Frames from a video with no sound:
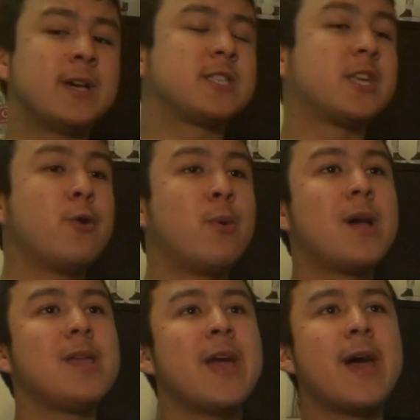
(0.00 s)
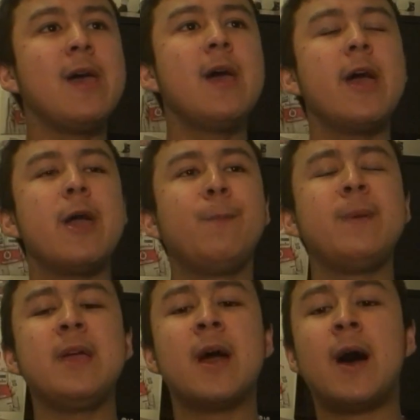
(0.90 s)
So yeah, it'll
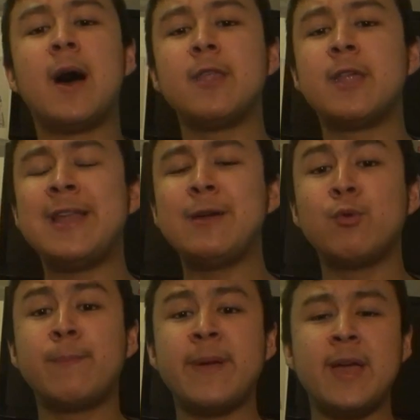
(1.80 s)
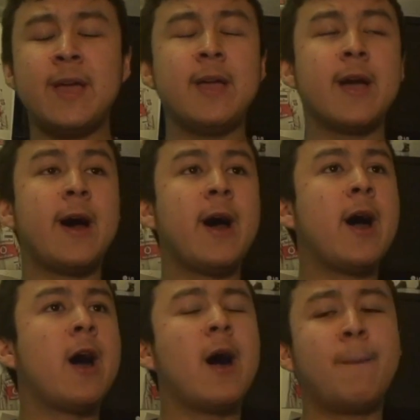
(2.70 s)
be the link will be
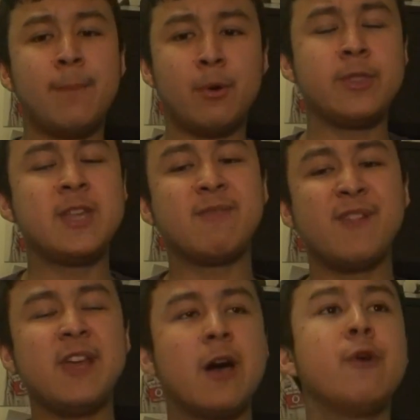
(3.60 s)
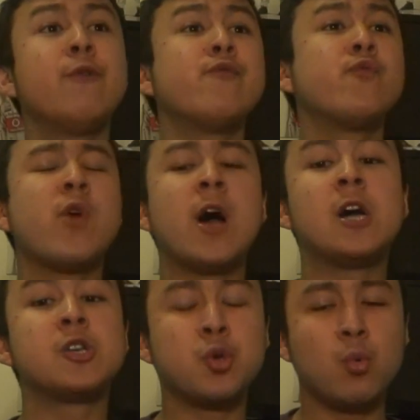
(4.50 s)
up on this video
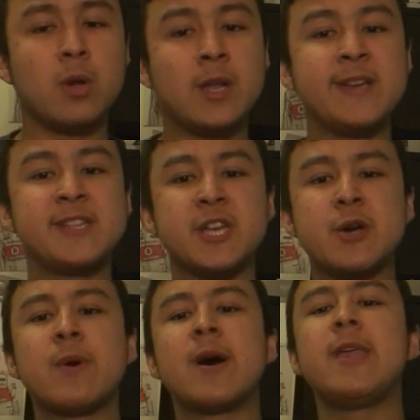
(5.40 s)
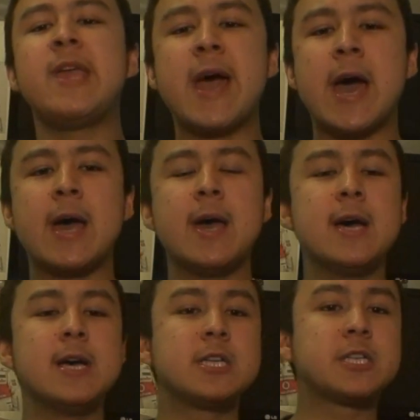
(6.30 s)
shortly. So yeah,
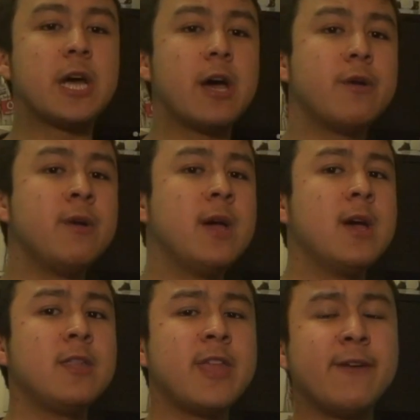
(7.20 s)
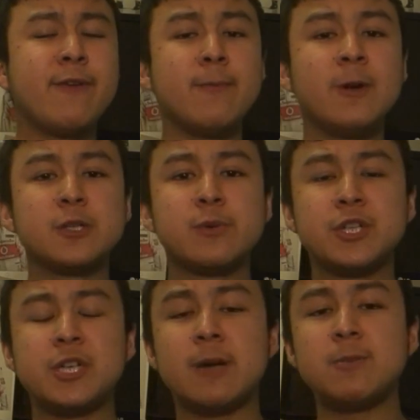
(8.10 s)
so thank you very much for
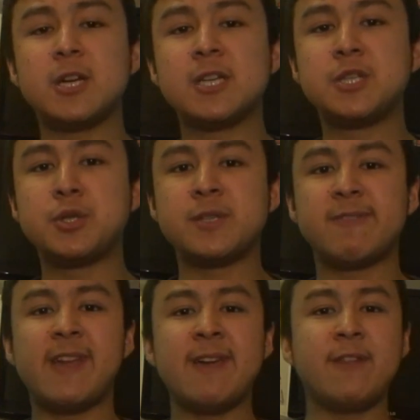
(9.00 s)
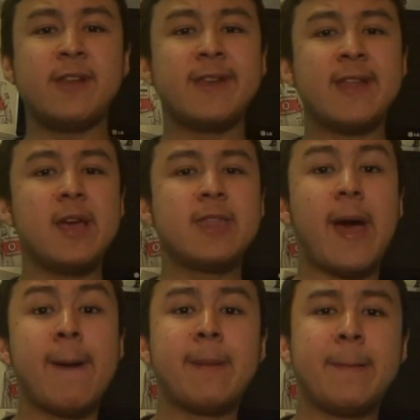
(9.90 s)
watching. I hope you guys enjoyed this video. If you didn't, hit that
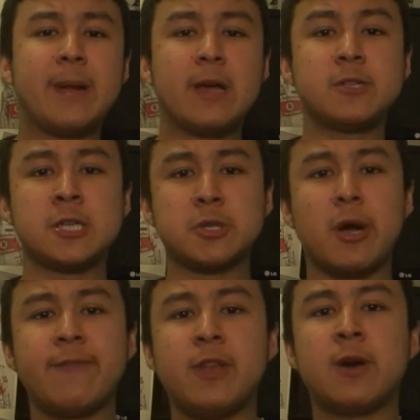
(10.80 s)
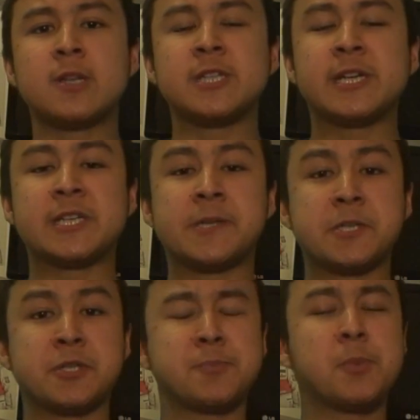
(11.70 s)
up down below, subscribe to me, and I'll see you guys
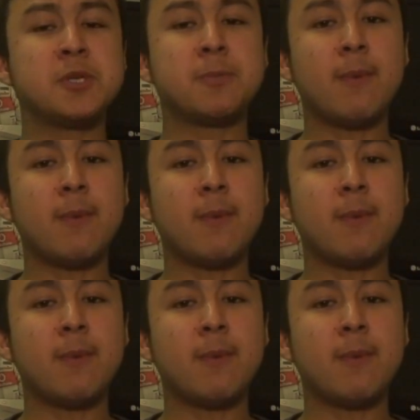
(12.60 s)
next time.